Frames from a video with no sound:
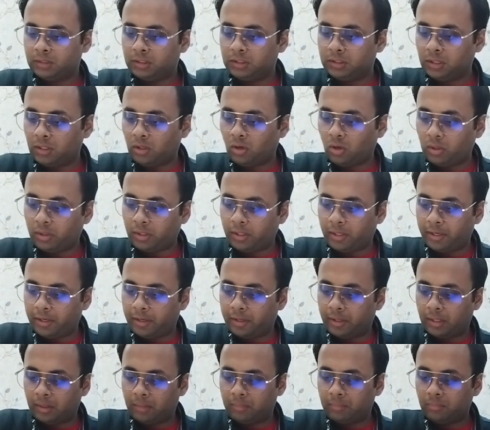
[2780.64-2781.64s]
He is an
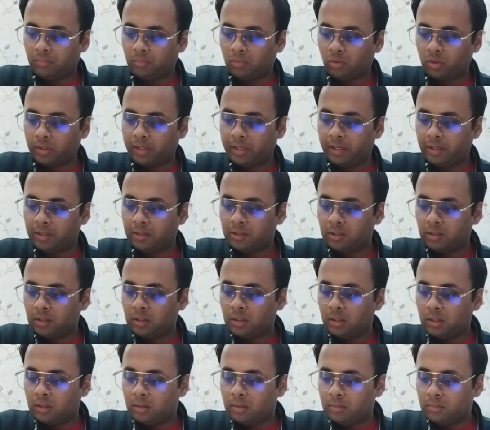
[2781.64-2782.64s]
alternator. Okay,
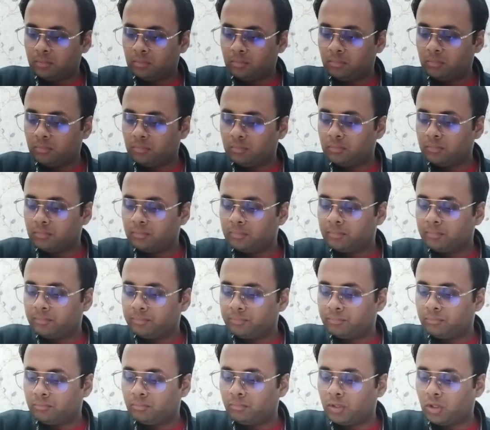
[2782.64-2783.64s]

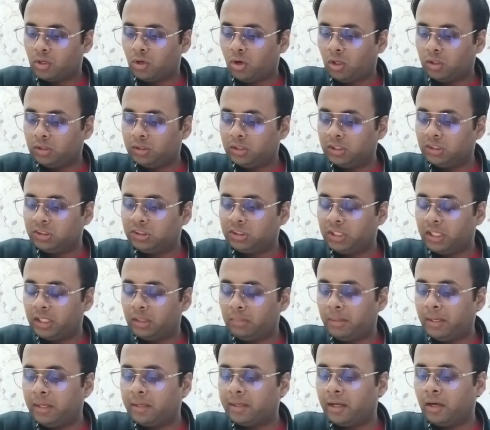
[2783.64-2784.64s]
because this
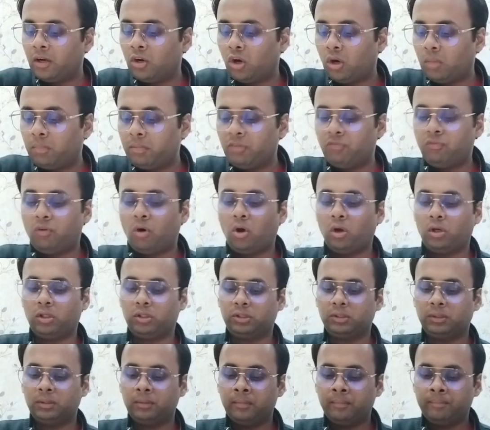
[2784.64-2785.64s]
statement cannot be
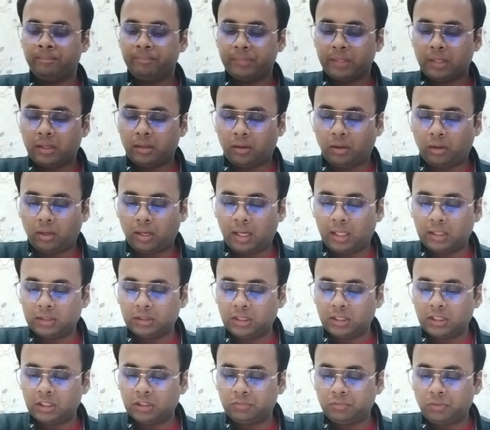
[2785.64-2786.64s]
false.
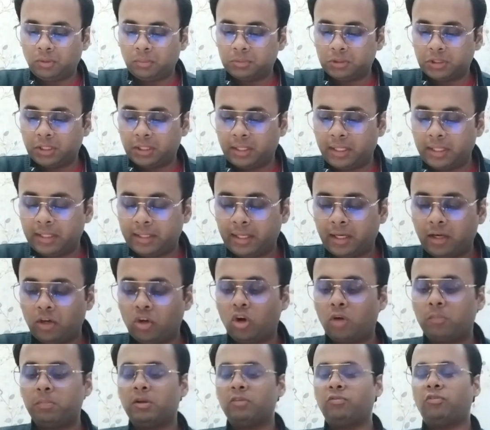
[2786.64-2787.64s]
Rajan is from Chennai
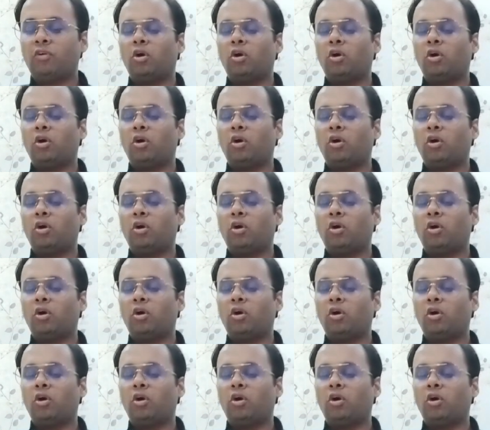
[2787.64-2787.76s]
cannot be